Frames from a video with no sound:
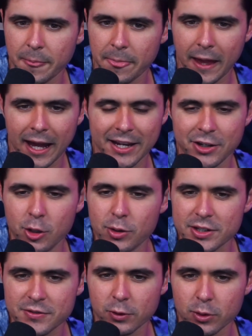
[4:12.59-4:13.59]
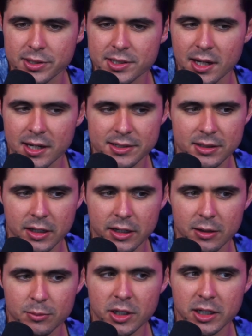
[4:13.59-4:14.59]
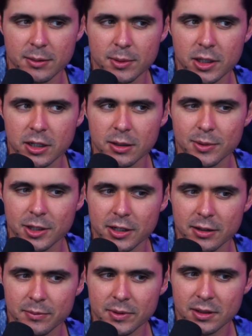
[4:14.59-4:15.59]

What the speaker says: Ah, I knew this fool was sus. Look at him.